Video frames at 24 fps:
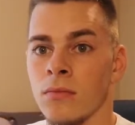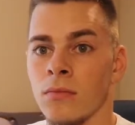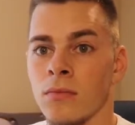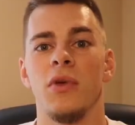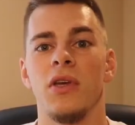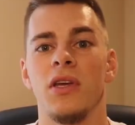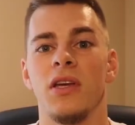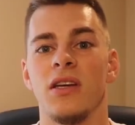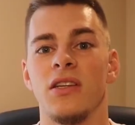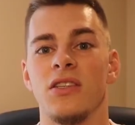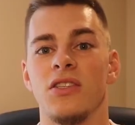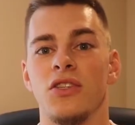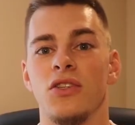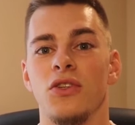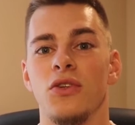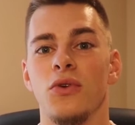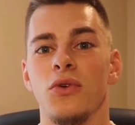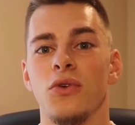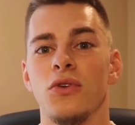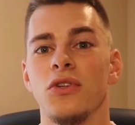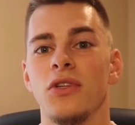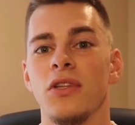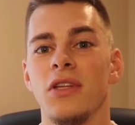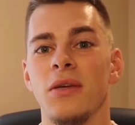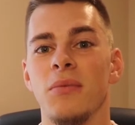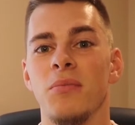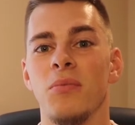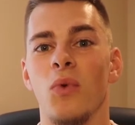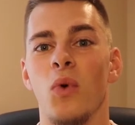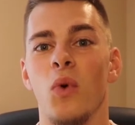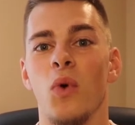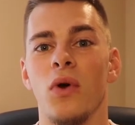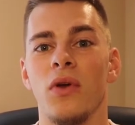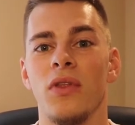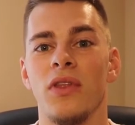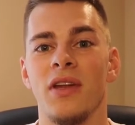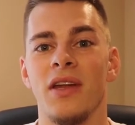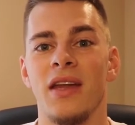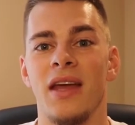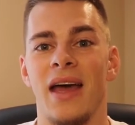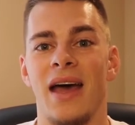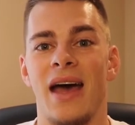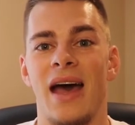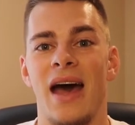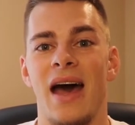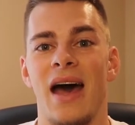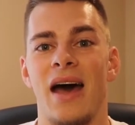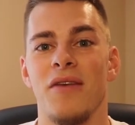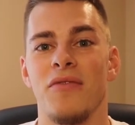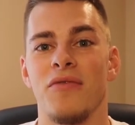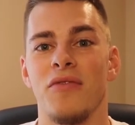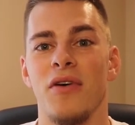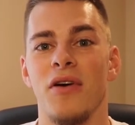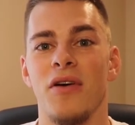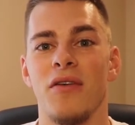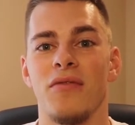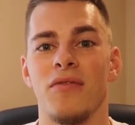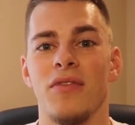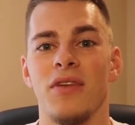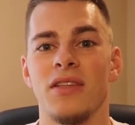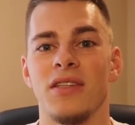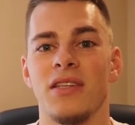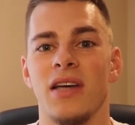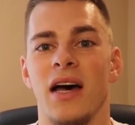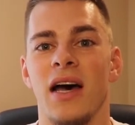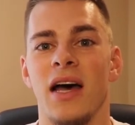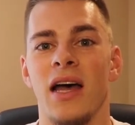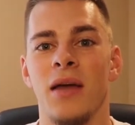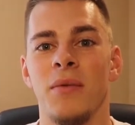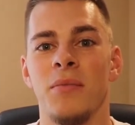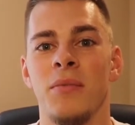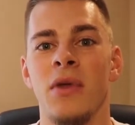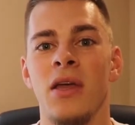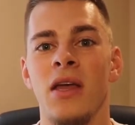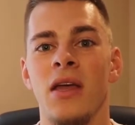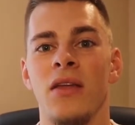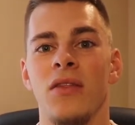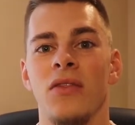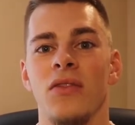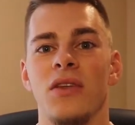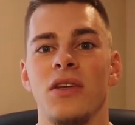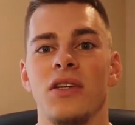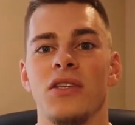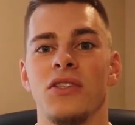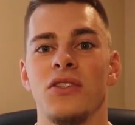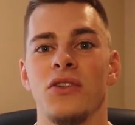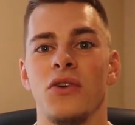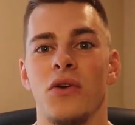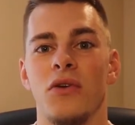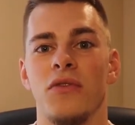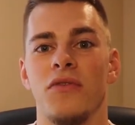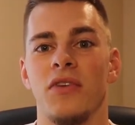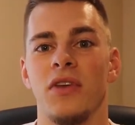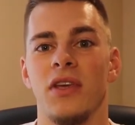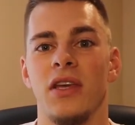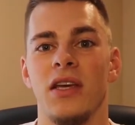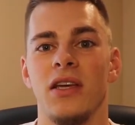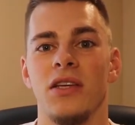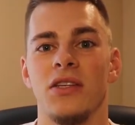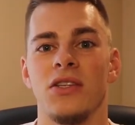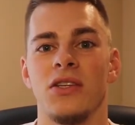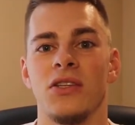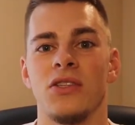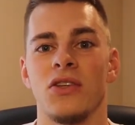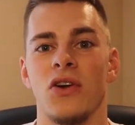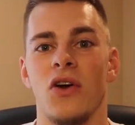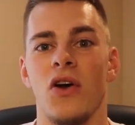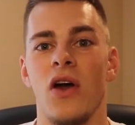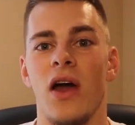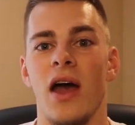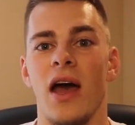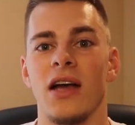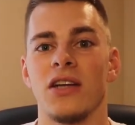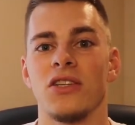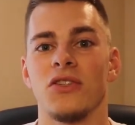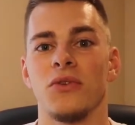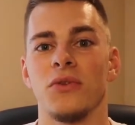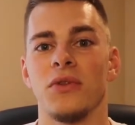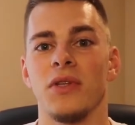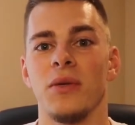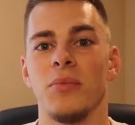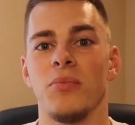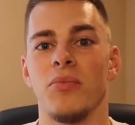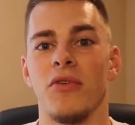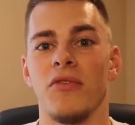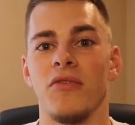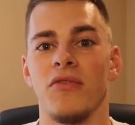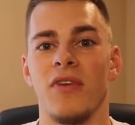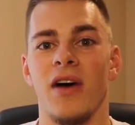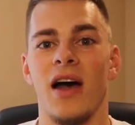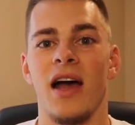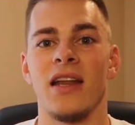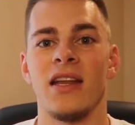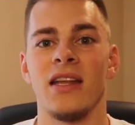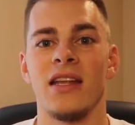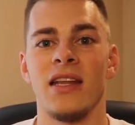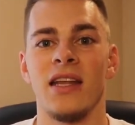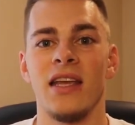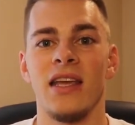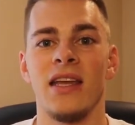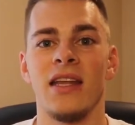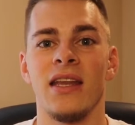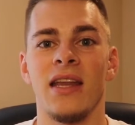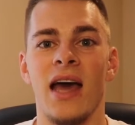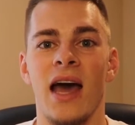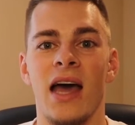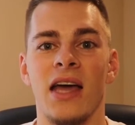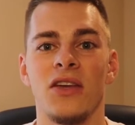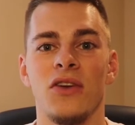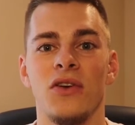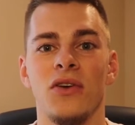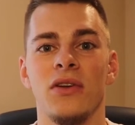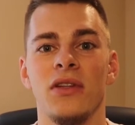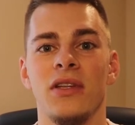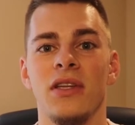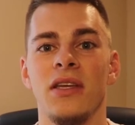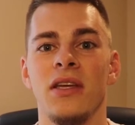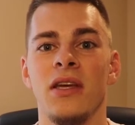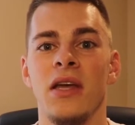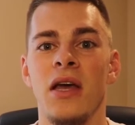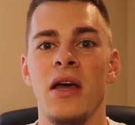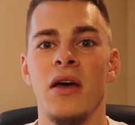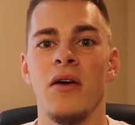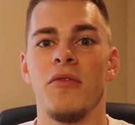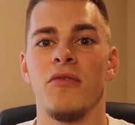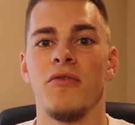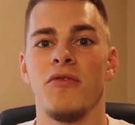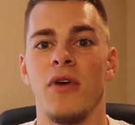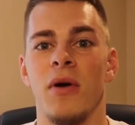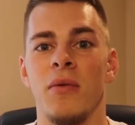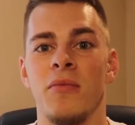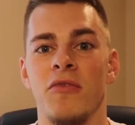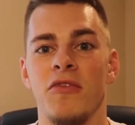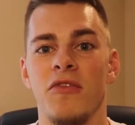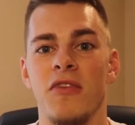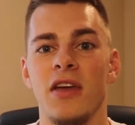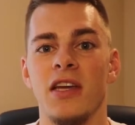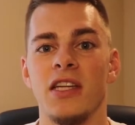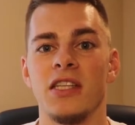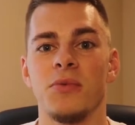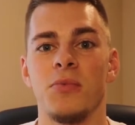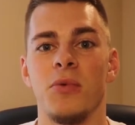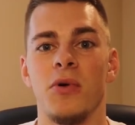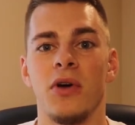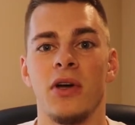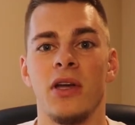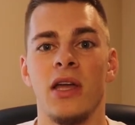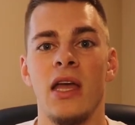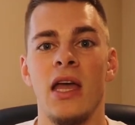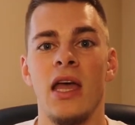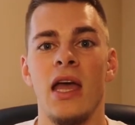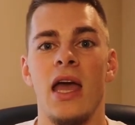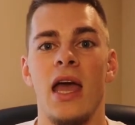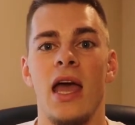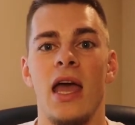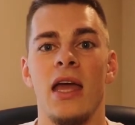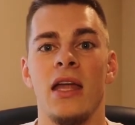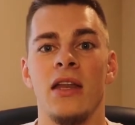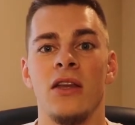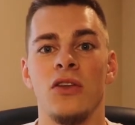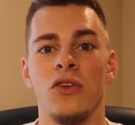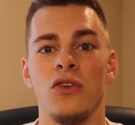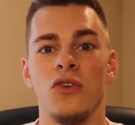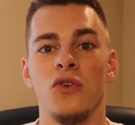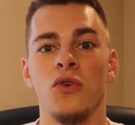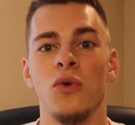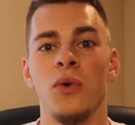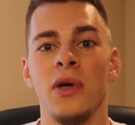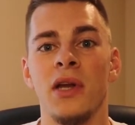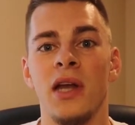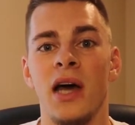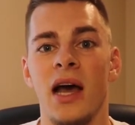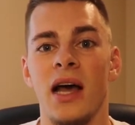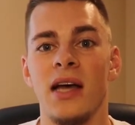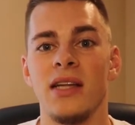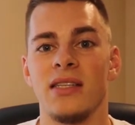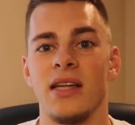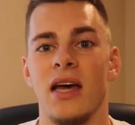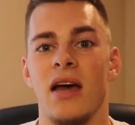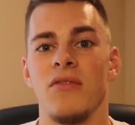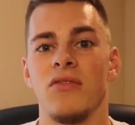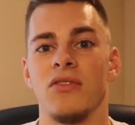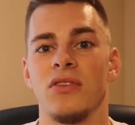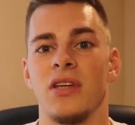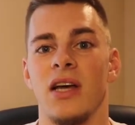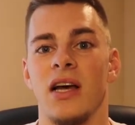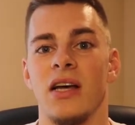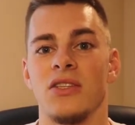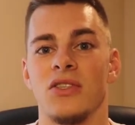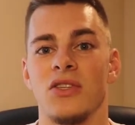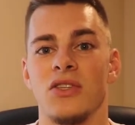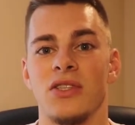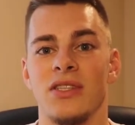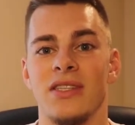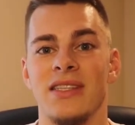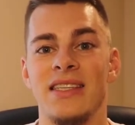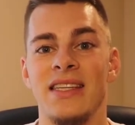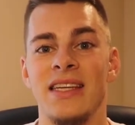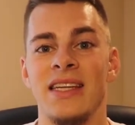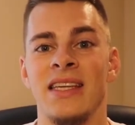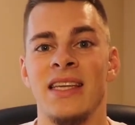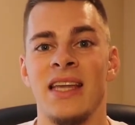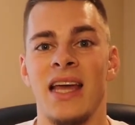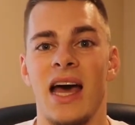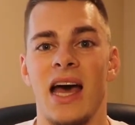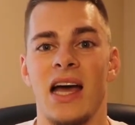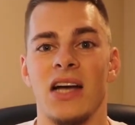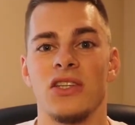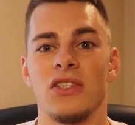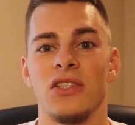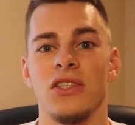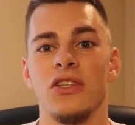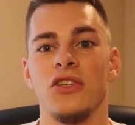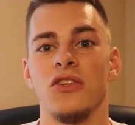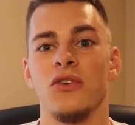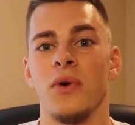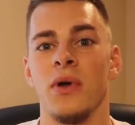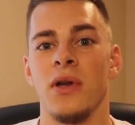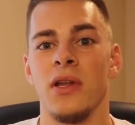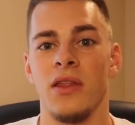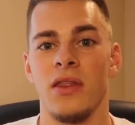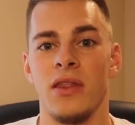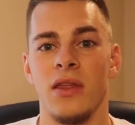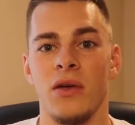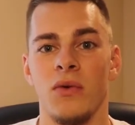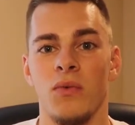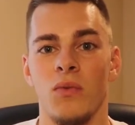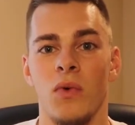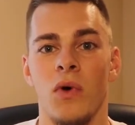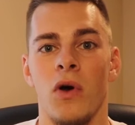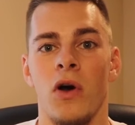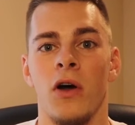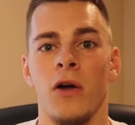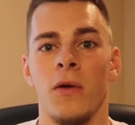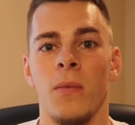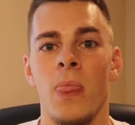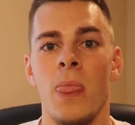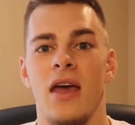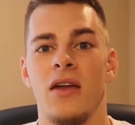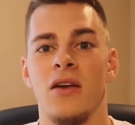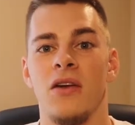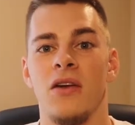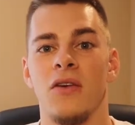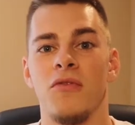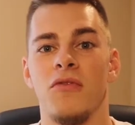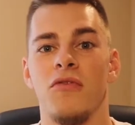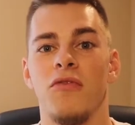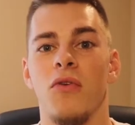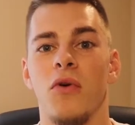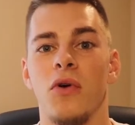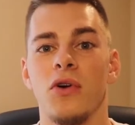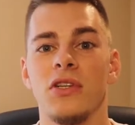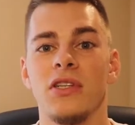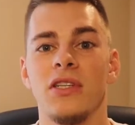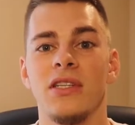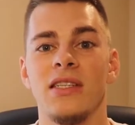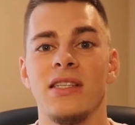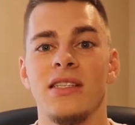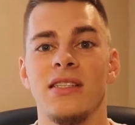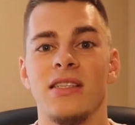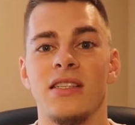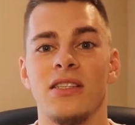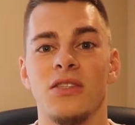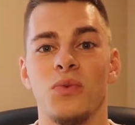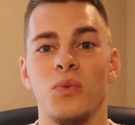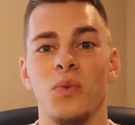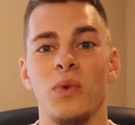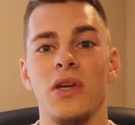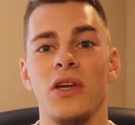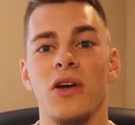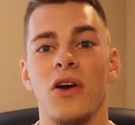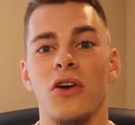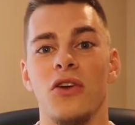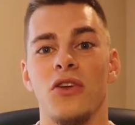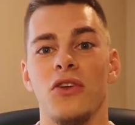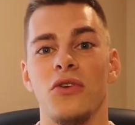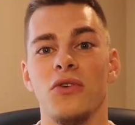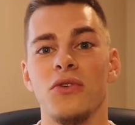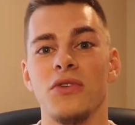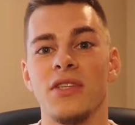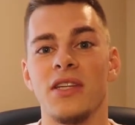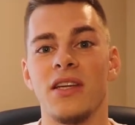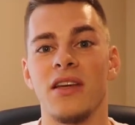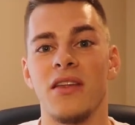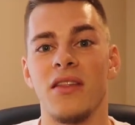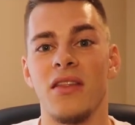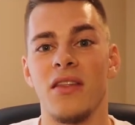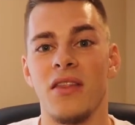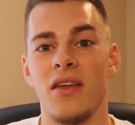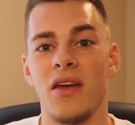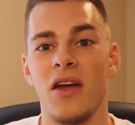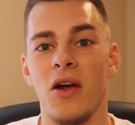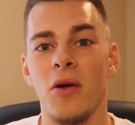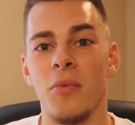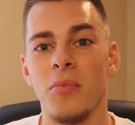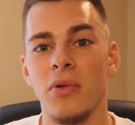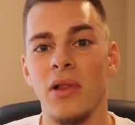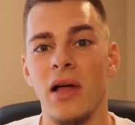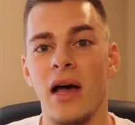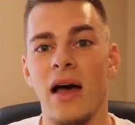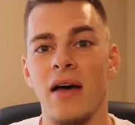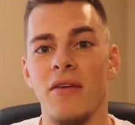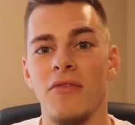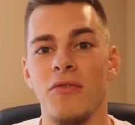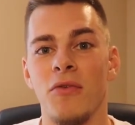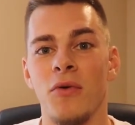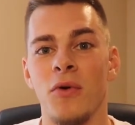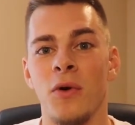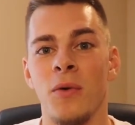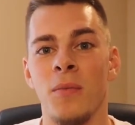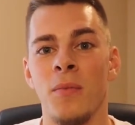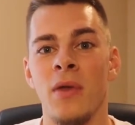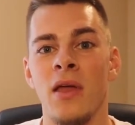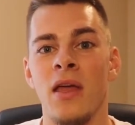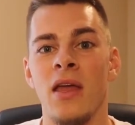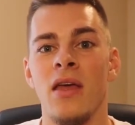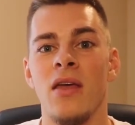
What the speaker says: because usually more than half of the time, these notifications are actually provided inaccurately from Facebook, and you and I as advertisers didn't actually do anything wrong. And unfortunately, since we are using their platform,